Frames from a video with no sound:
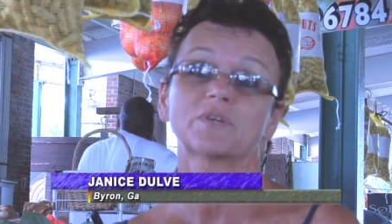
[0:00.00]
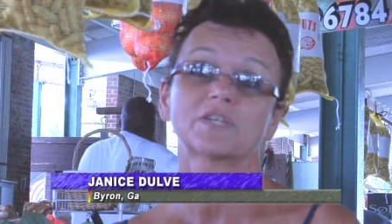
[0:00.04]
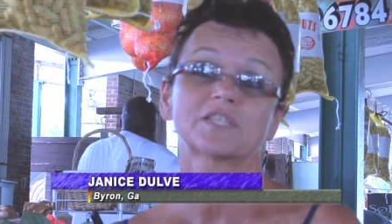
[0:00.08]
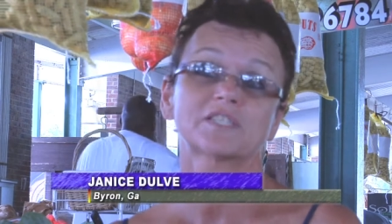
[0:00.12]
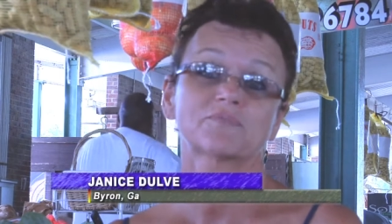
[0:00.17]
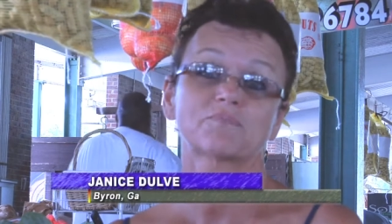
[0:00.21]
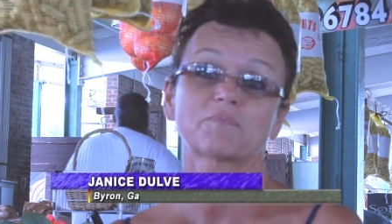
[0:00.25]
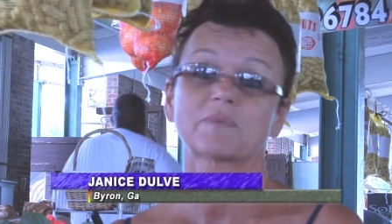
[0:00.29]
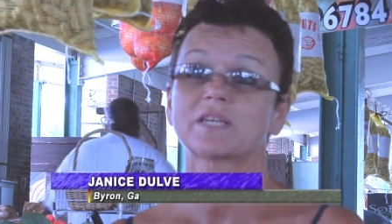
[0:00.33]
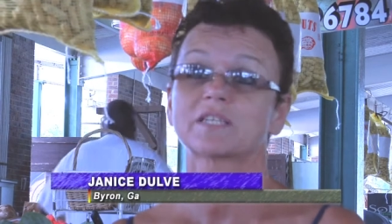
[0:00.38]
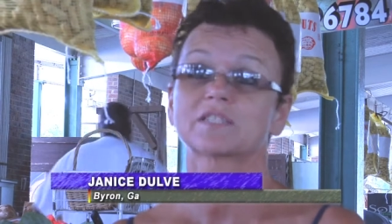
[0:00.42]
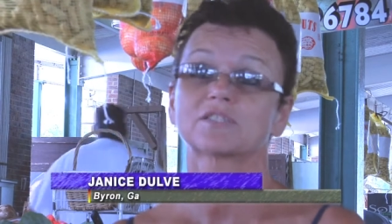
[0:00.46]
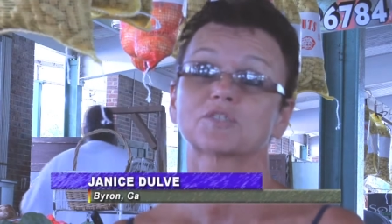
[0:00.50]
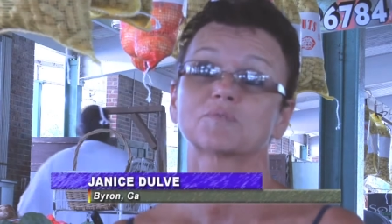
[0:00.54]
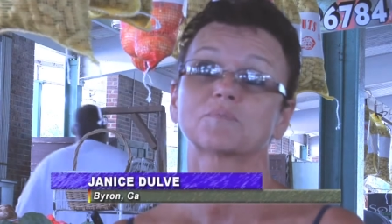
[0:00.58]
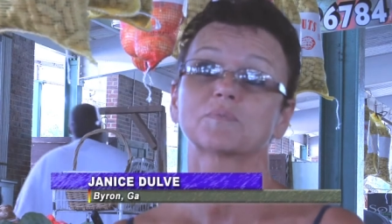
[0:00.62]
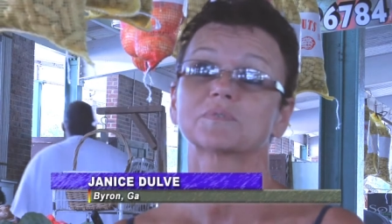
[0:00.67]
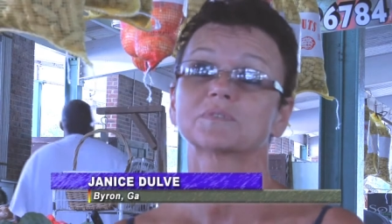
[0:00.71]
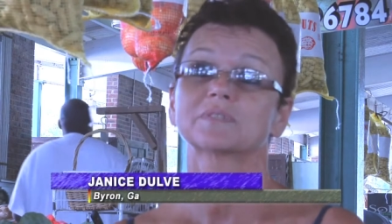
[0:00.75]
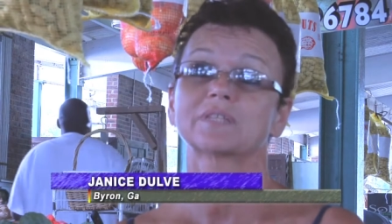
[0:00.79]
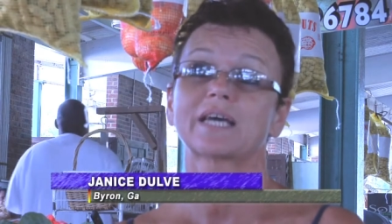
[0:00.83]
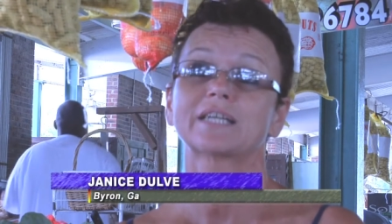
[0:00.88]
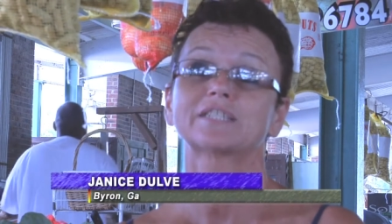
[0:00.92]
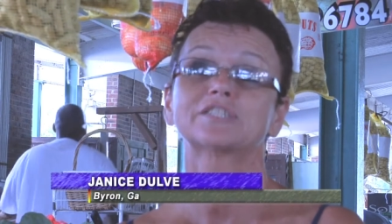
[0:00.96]
fresh
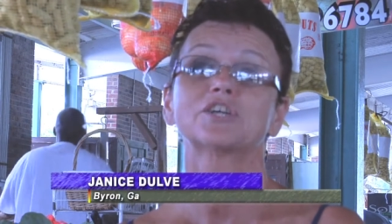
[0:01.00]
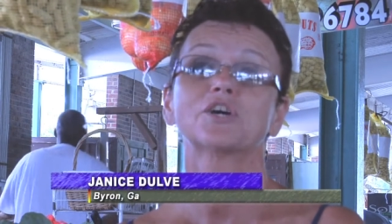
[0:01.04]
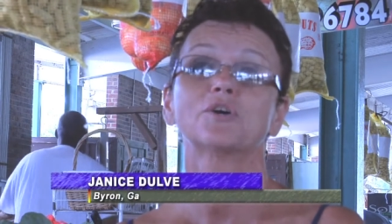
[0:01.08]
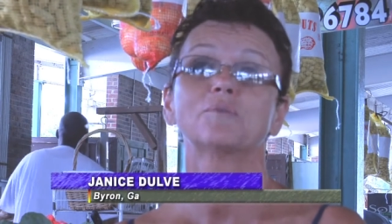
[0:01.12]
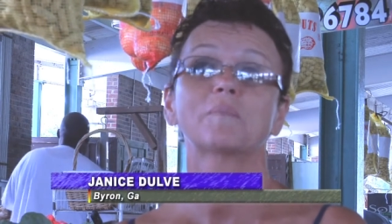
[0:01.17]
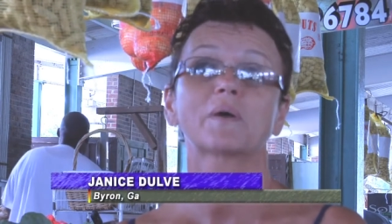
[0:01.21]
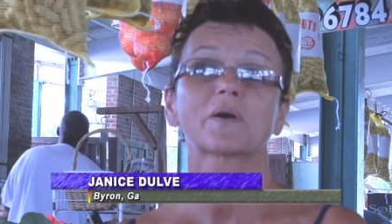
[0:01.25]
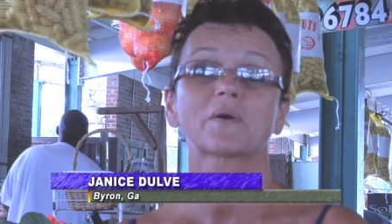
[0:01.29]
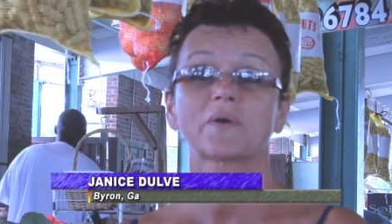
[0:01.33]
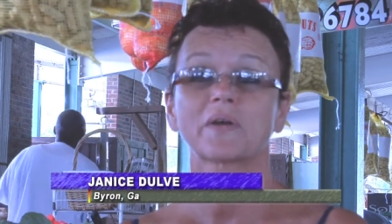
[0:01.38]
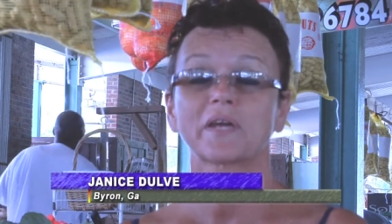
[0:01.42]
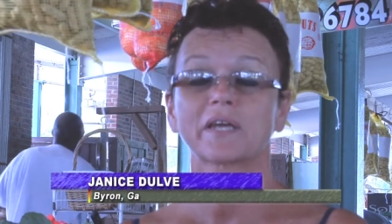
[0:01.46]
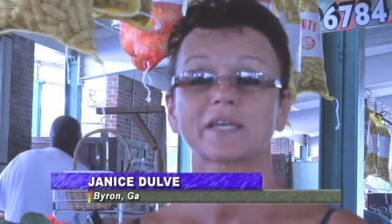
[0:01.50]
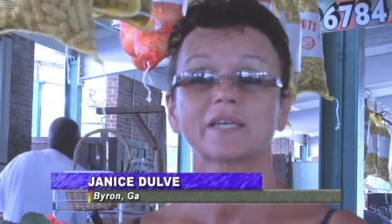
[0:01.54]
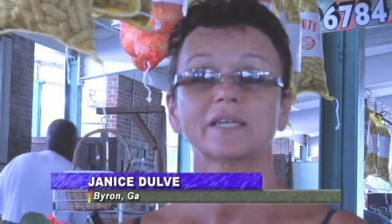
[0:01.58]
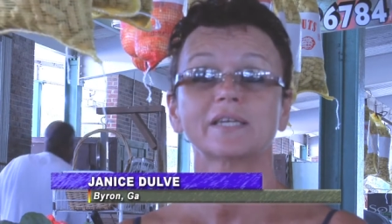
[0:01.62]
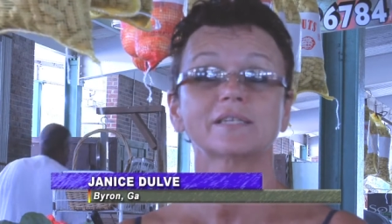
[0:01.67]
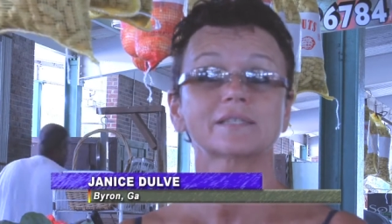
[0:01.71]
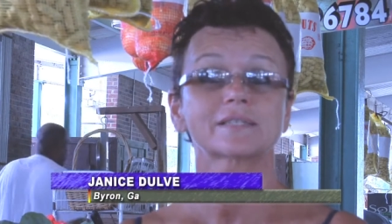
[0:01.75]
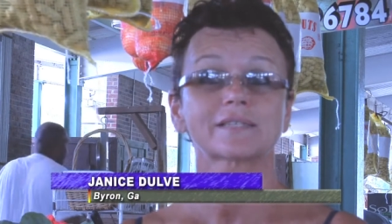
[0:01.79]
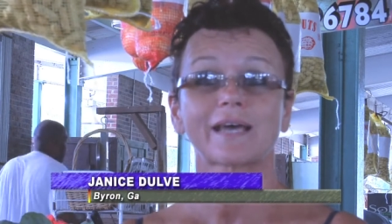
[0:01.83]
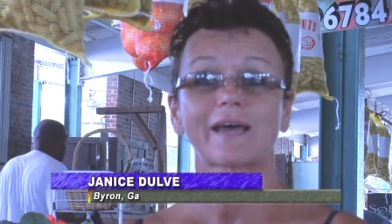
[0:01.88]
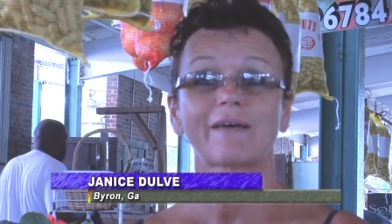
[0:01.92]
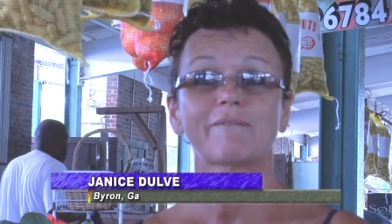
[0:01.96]
vegetables. I told my
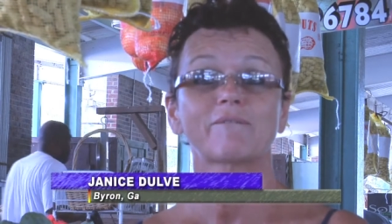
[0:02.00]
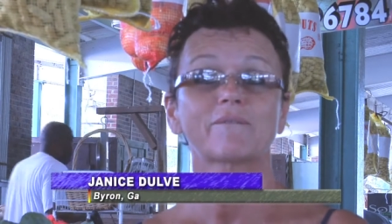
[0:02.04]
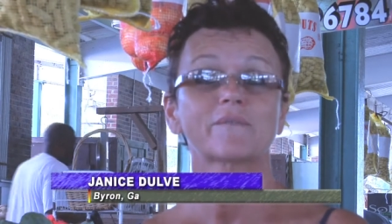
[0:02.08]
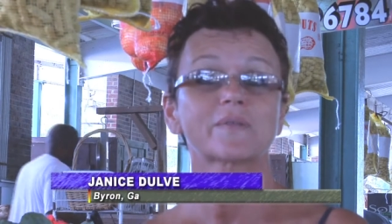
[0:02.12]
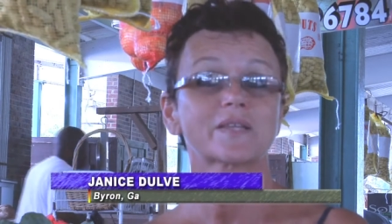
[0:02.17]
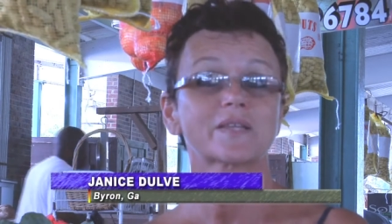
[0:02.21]
grandkids I'd